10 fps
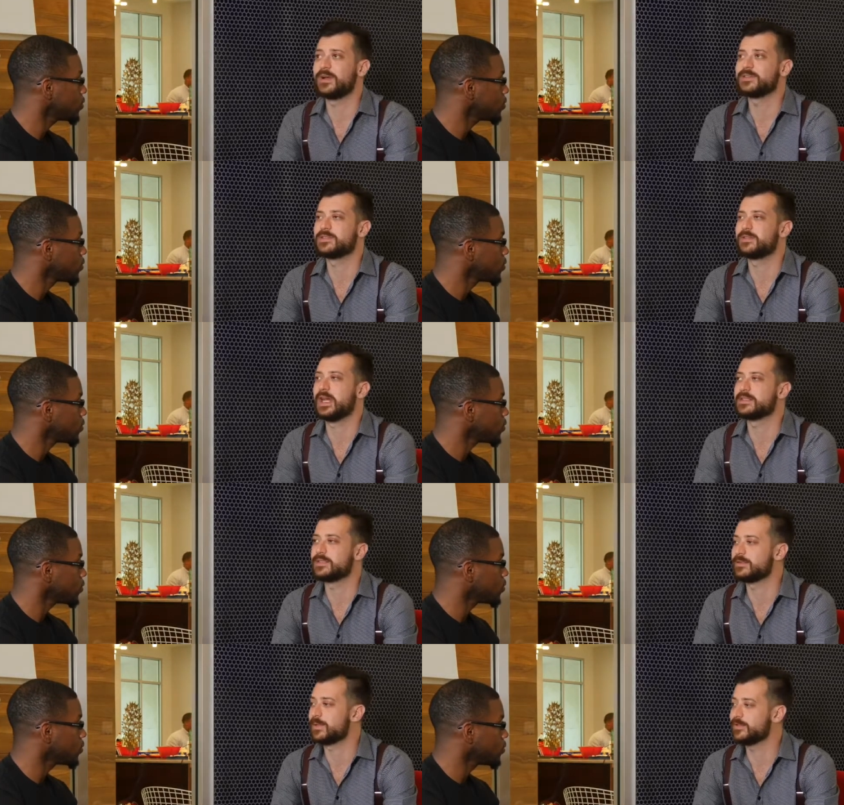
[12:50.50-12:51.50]
Speaker 1: I was still
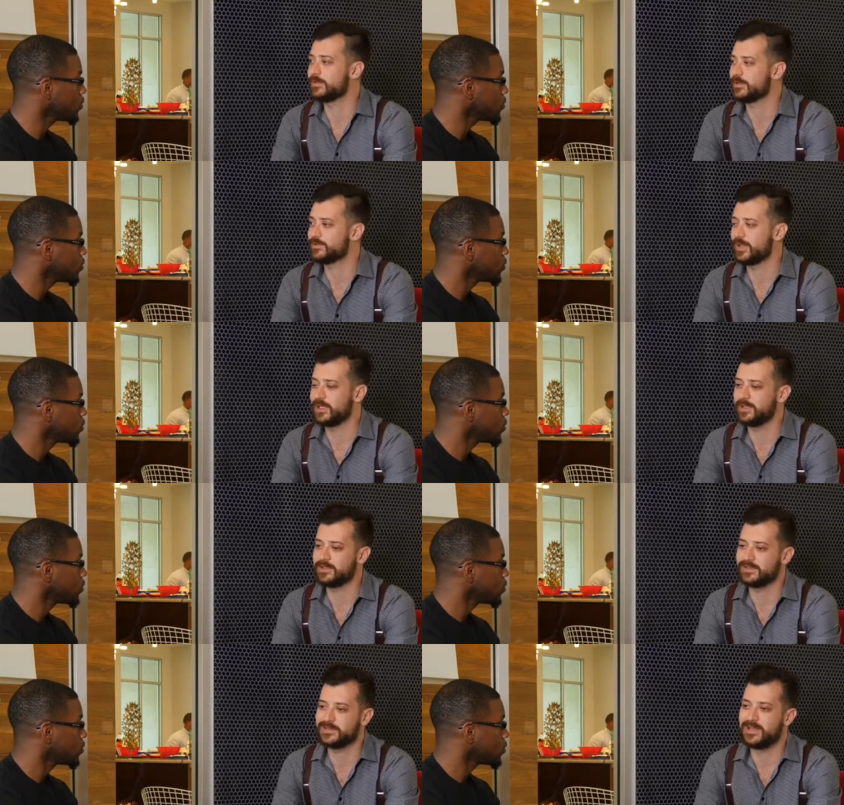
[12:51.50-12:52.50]
hesitant about doing the training
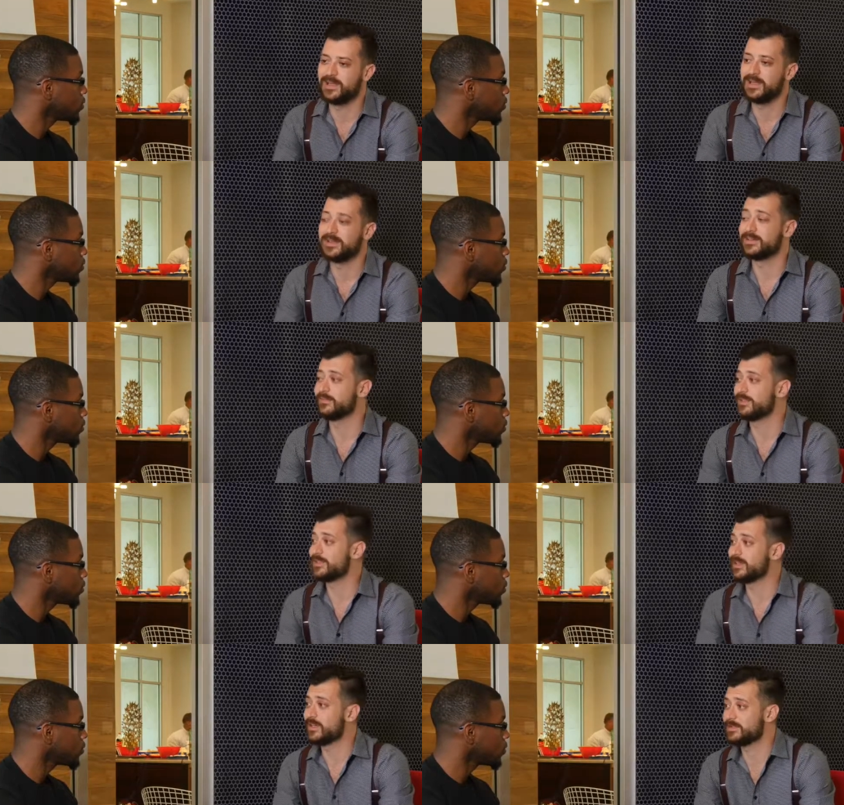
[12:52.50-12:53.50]
because never
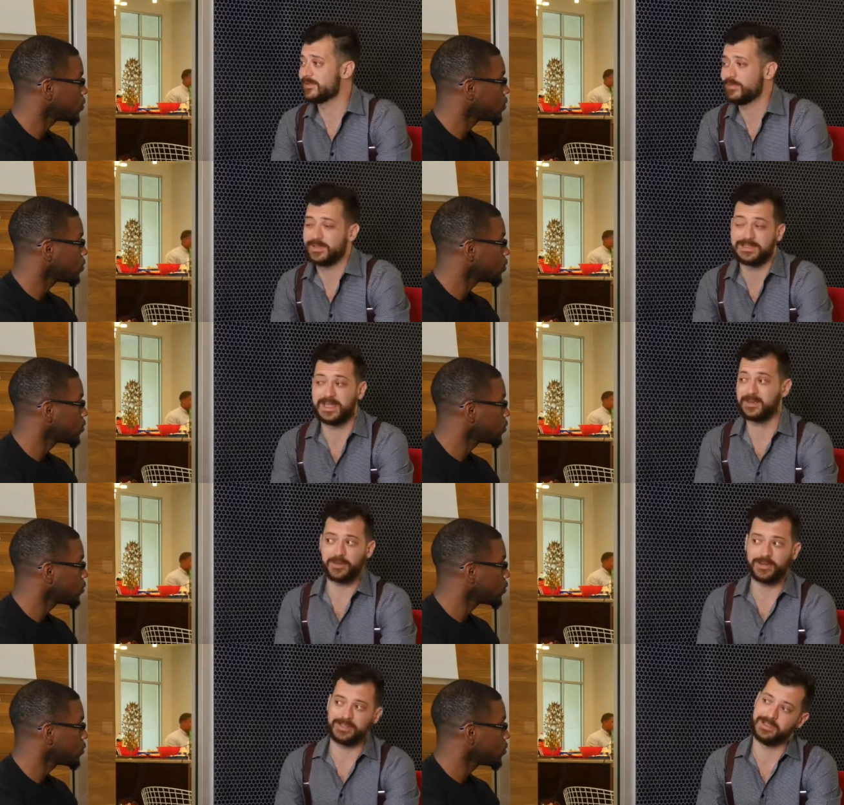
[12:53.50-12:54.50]
did sales before. I did
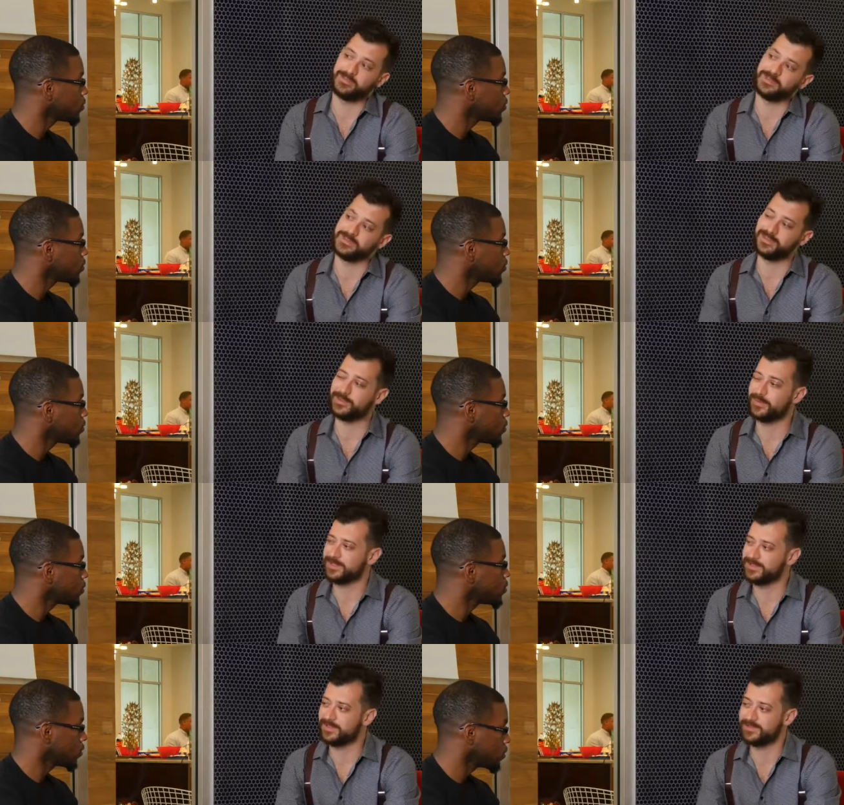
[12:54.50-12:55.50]
telemarketing, which was not
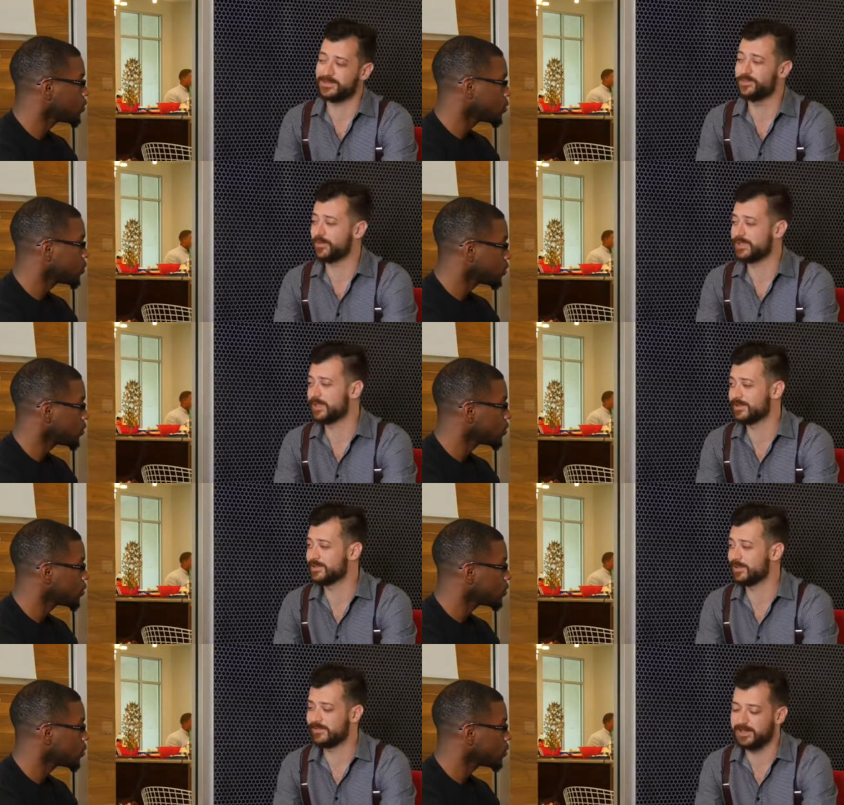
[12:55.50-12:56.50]
quite sales, it was more
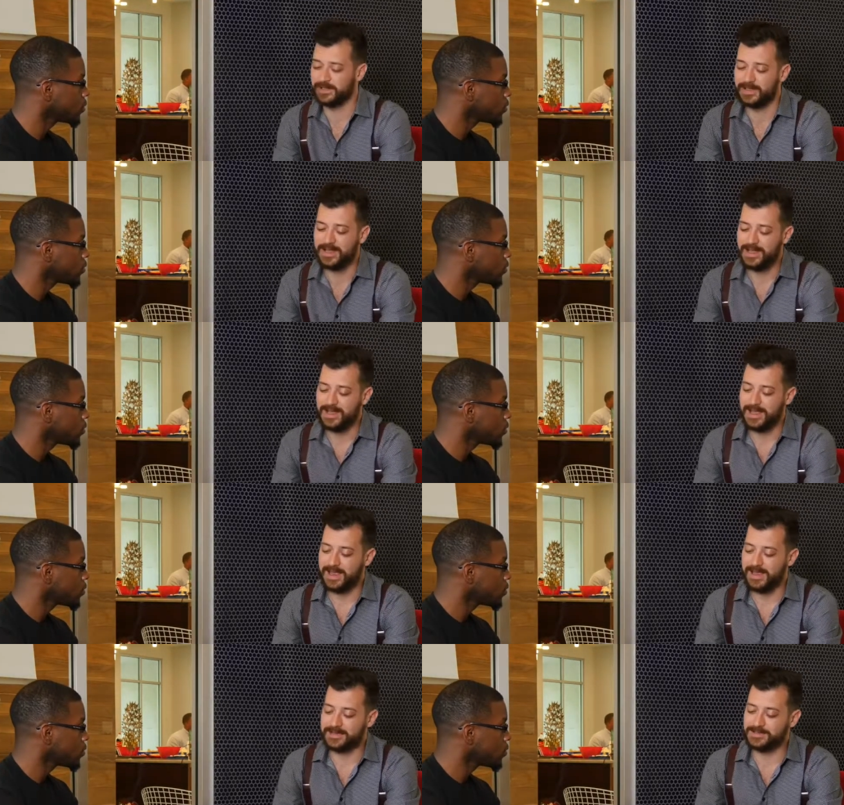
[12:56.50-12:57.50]
telesurveying.
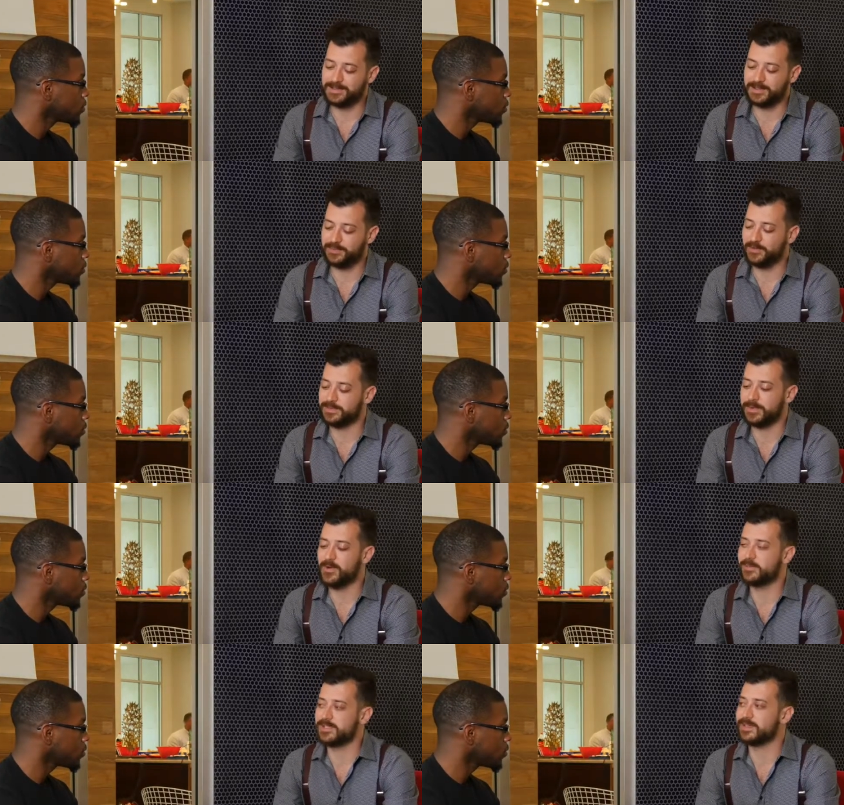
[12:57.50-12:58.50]
And so I approached my
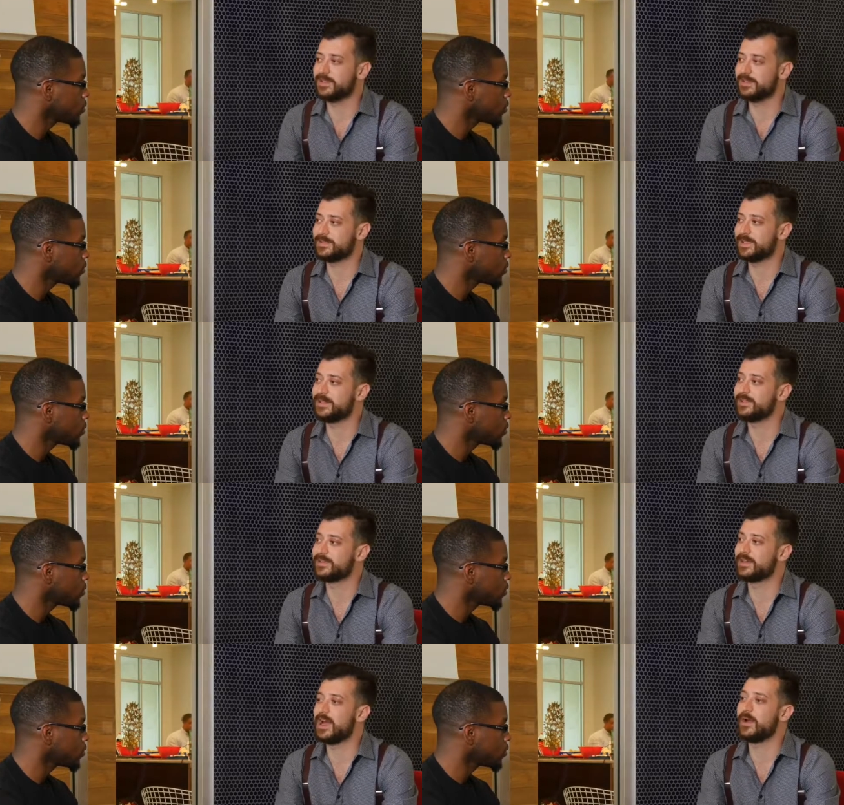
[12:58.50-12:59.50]
mom, like, they said,
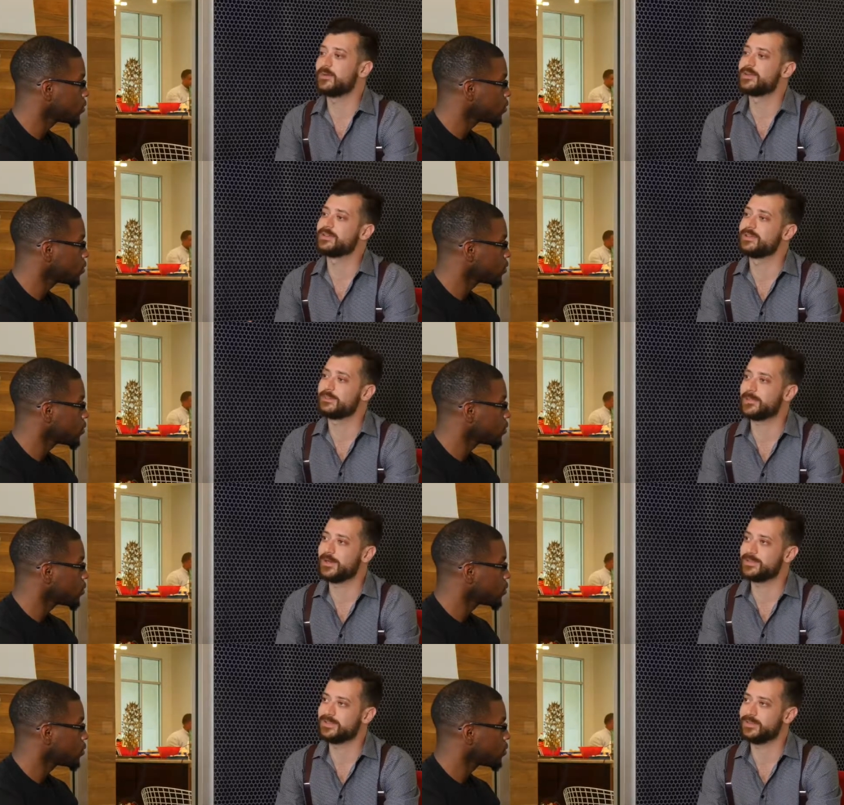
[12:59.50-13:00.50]
listen, I was, my
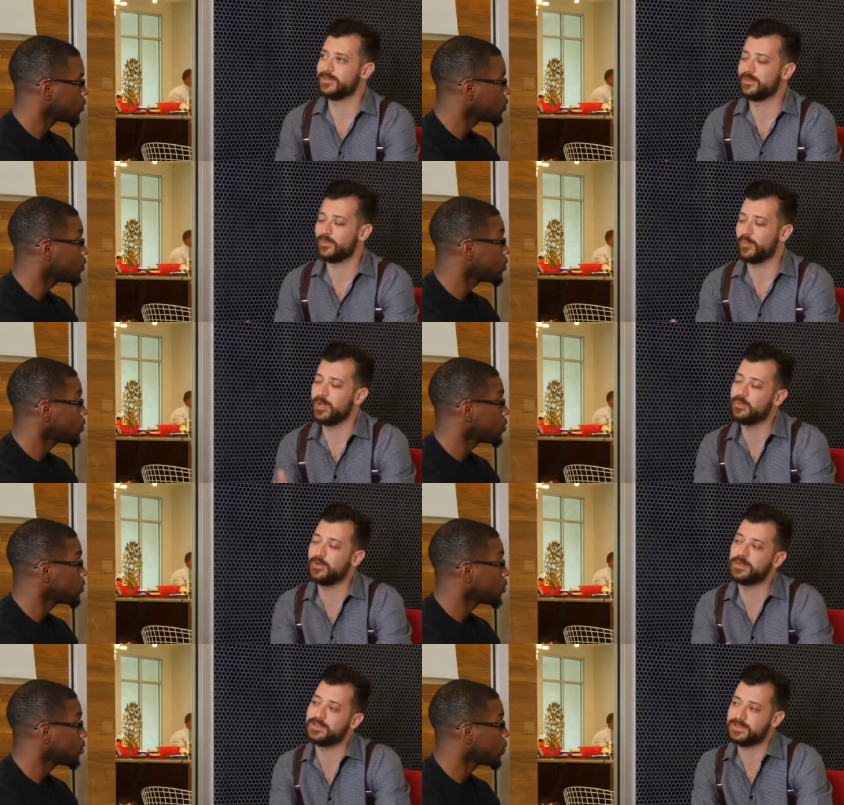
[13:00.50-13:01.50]
parents said, we
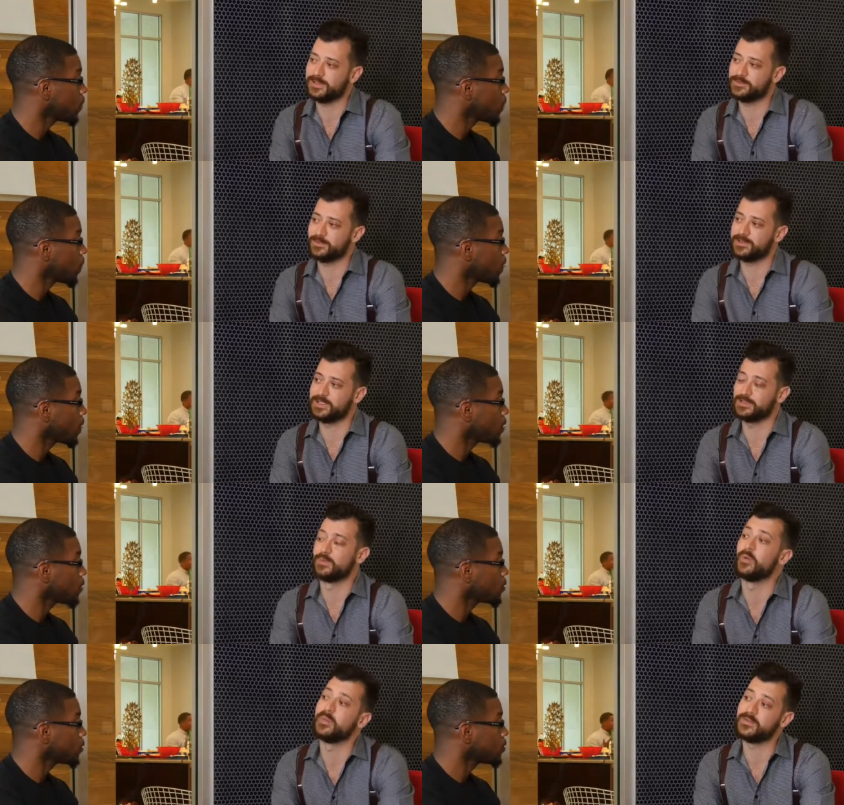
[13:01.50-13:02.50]
were in a sales
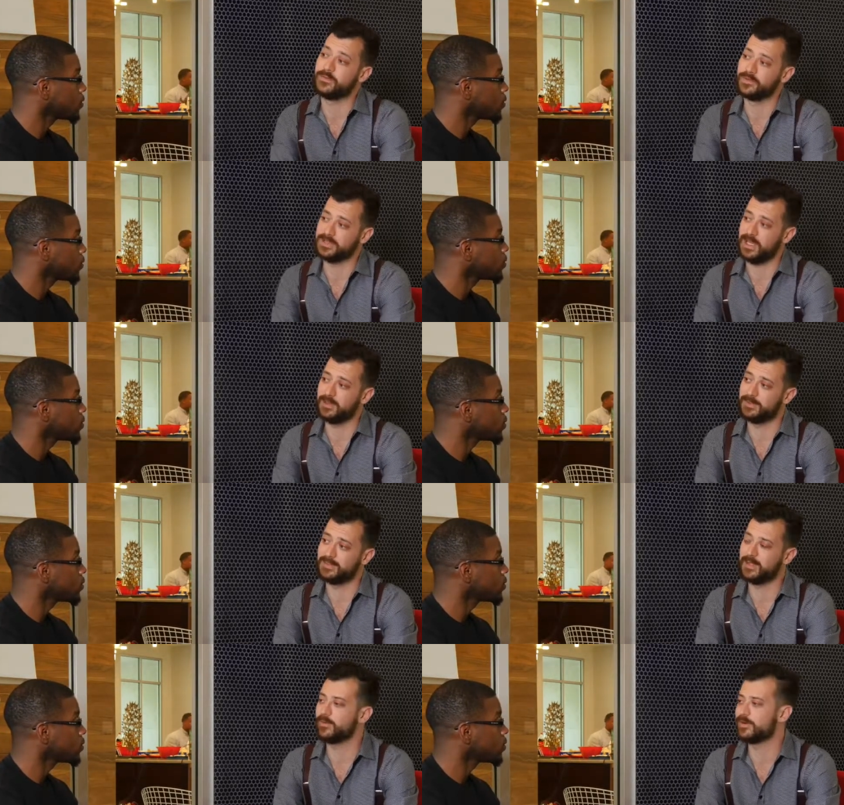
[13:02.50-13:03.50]
organization when we first came in.
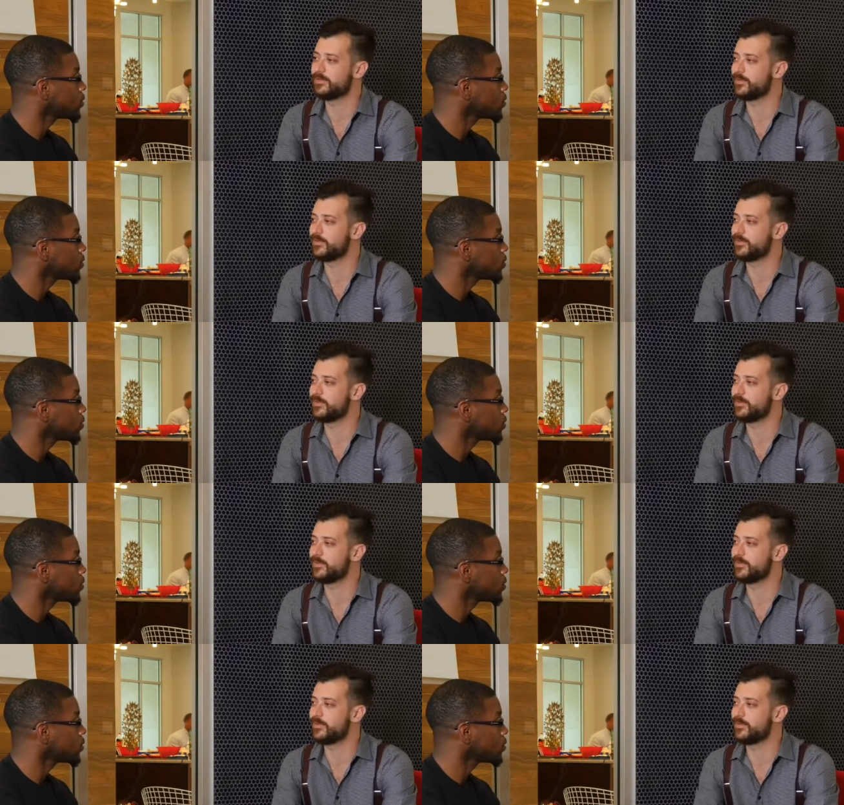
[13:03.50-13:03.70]
They worked